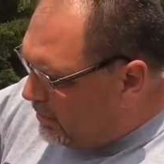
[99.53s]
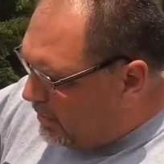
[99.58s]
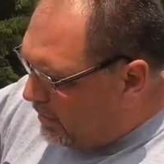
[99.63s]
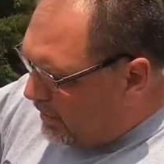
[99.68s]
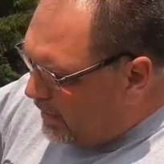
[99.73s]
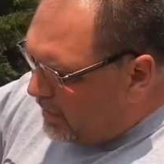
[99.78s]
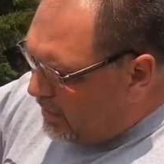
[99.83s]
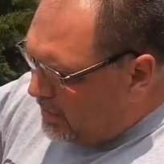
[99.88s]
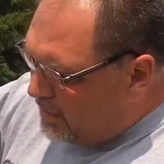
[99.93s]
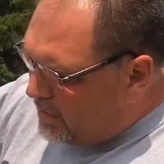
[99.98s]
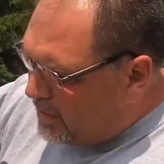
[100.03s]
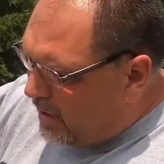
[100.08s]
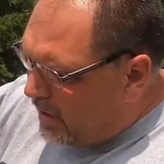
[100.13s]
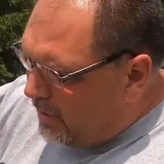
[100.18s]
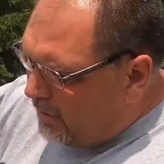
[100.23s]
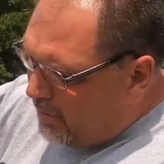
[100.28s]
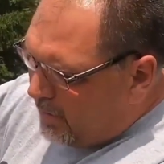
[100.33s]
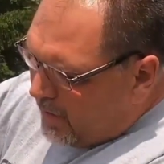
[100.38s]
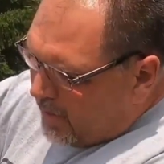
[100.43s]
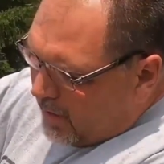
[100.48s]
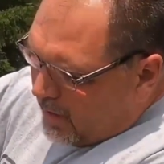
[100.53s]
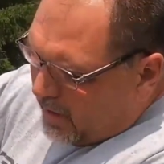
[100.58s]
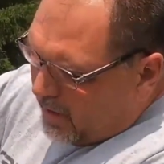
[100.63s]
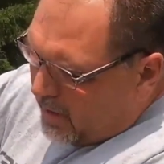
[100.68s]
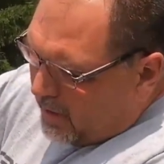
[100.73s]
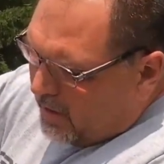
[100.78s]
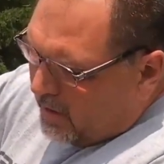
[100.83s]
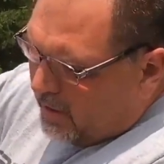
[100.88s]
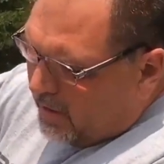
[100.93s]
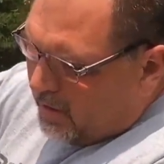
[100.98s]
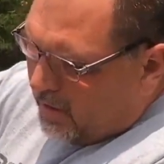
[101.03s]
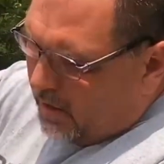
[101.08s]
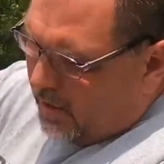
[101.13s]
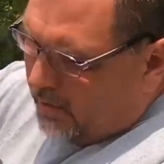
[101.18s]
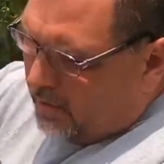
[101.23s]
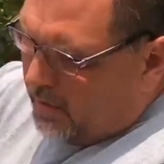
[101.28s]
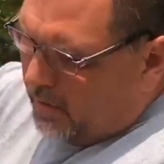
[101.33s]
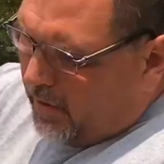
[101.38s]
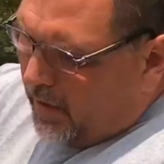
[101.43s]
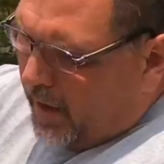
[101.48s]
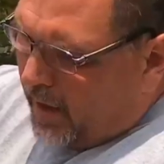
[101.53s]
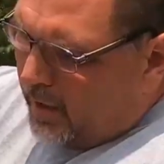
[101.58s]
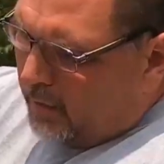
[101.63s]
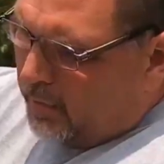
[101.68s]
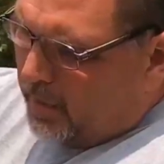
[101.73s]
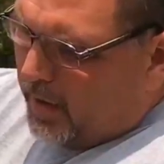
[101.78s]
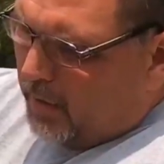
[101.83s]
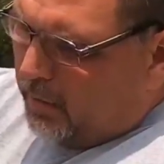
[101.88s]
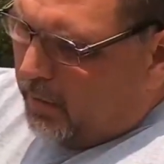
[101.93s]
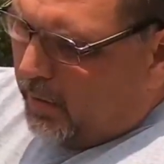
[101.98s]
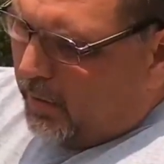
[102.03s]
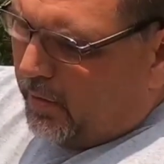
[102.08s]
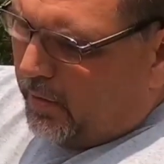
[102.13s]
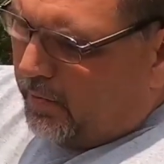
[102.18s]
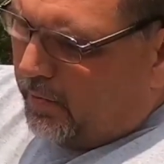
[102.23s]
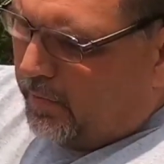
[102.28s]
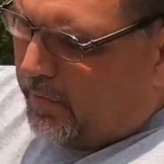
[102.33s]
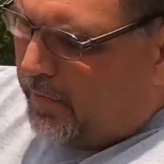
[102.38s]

a really good job. A lot of people